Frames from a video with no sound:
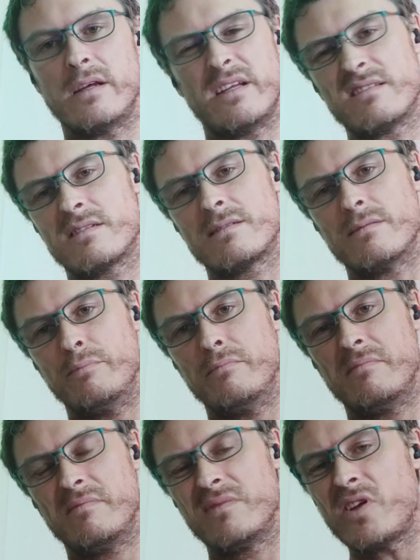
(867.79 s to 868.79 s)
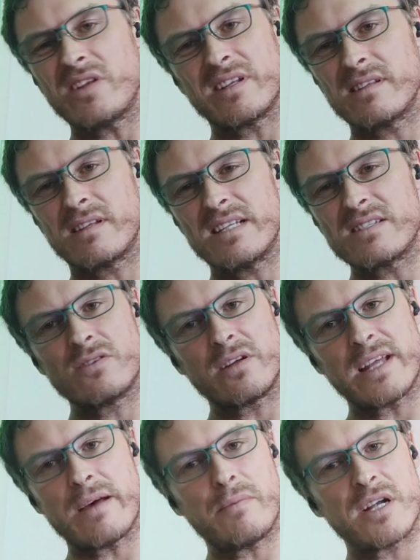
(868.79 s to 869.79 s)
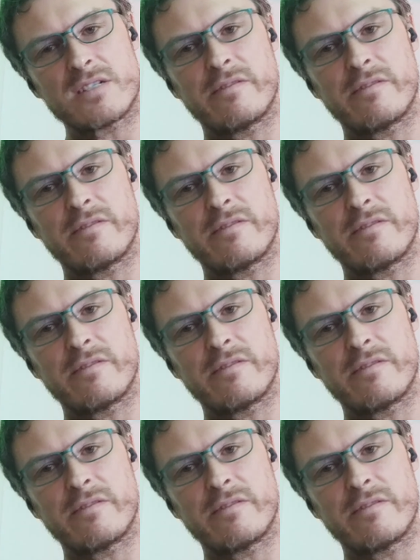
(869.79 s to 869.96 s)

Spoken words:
it's not that much